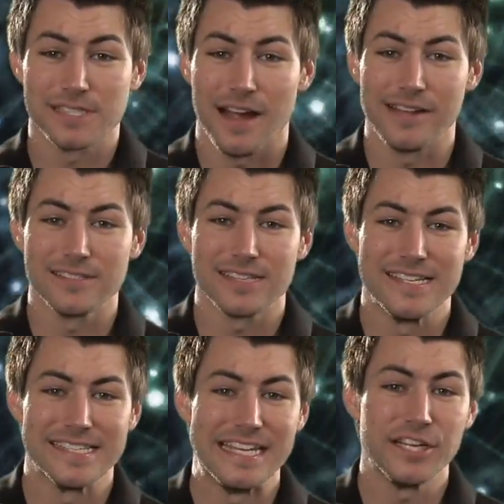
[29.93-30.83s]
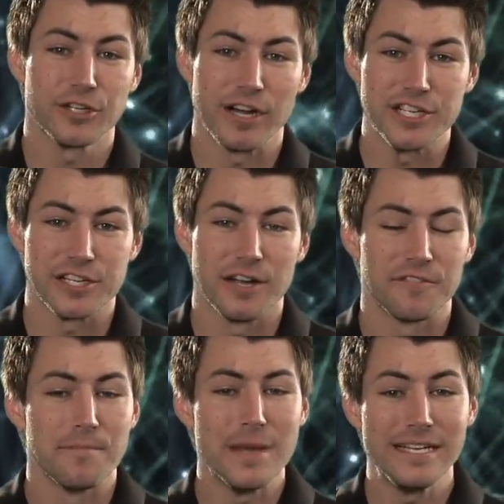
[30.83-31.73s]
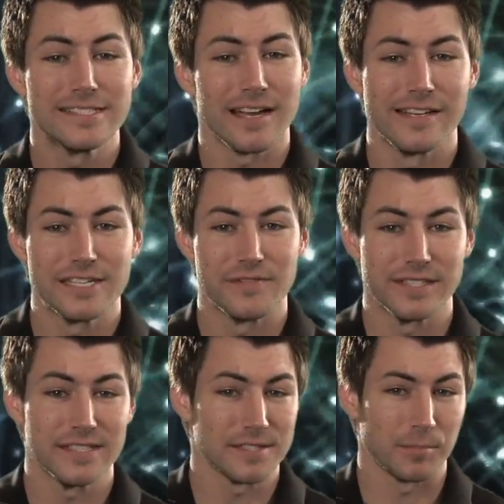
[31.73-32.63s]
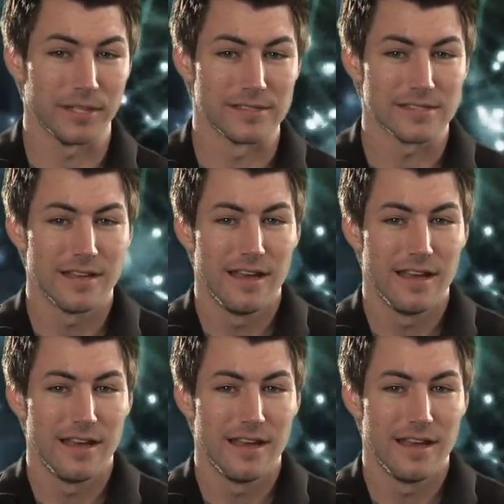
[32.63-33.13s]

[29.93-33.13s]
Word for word: science is an integration of many scientific disciplines,